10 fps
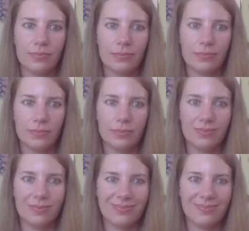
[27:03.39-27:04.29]

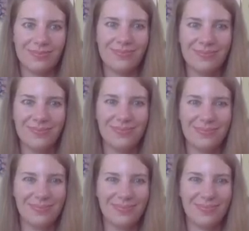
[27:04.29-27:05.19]

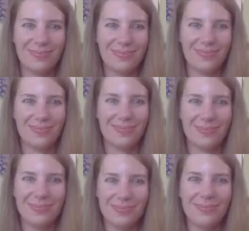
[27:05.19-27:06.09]

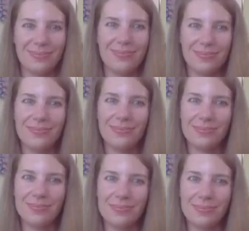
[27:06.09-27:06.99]

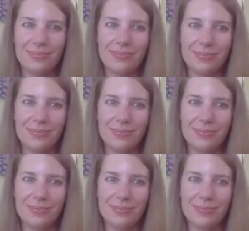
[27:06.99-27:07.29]
The person shown says nothing.